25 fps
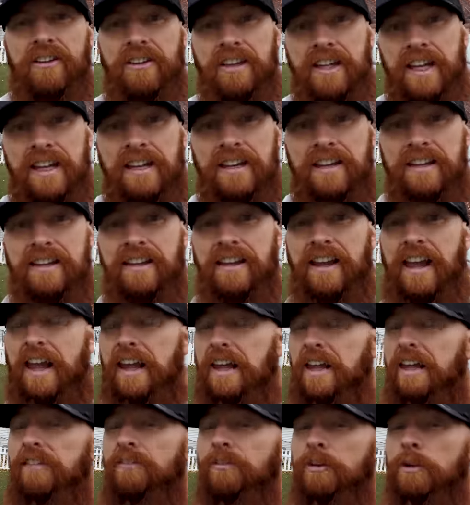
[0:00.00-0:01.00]
Now, at the end of the
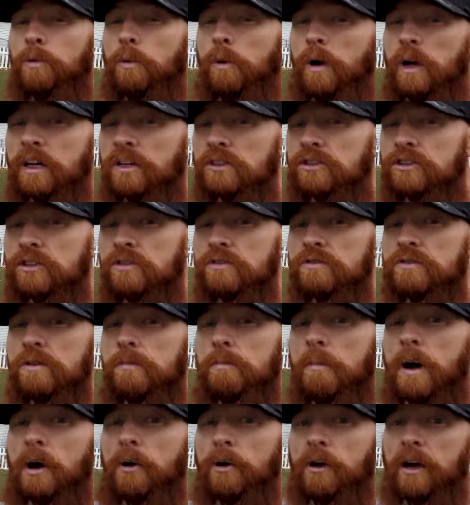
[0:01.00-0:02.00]
day, if you want to choose the
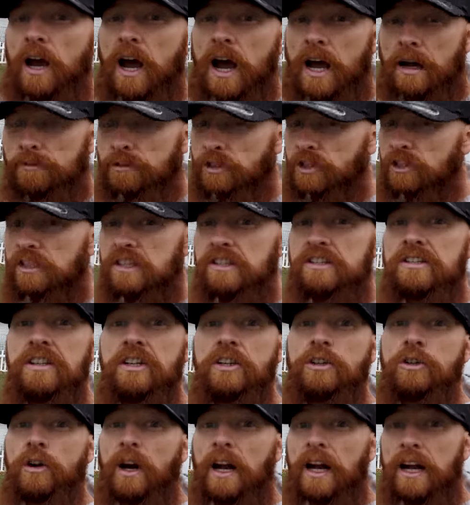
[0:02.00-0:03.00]
mowing option, it's a
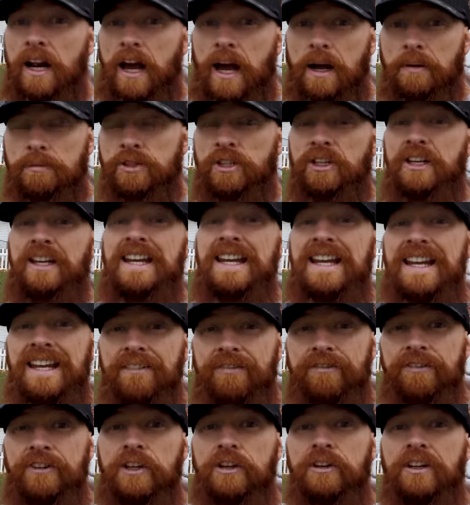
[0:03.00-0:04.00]
great option
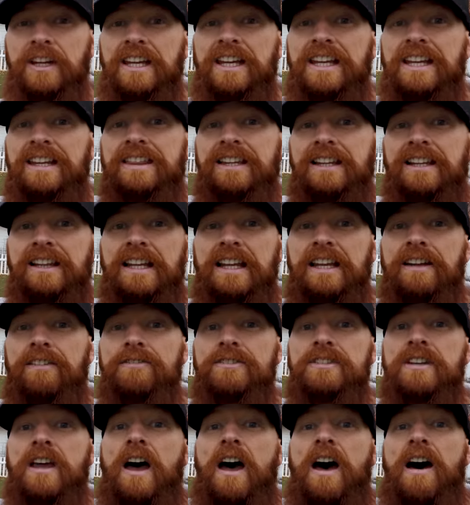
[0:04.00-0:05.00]
if you can get the
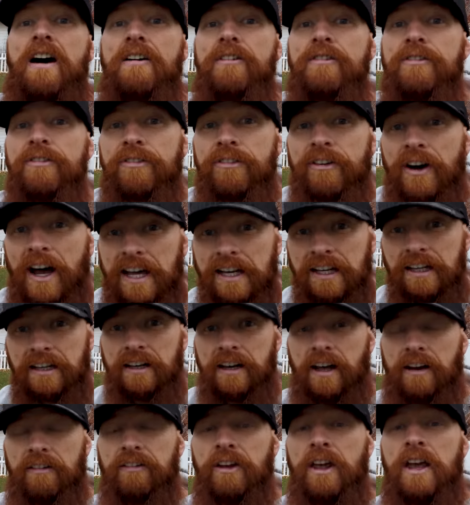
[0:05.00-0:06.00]
leaves fine
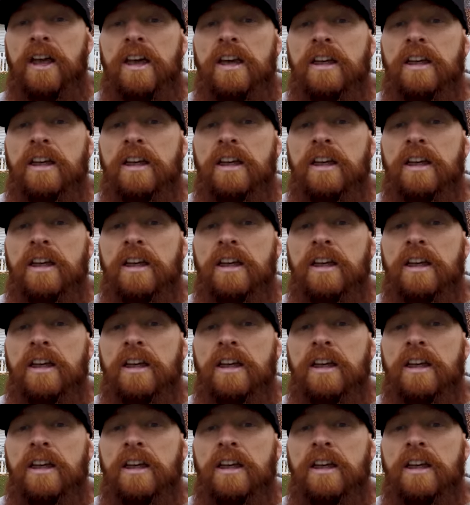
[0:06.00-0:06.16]
enough.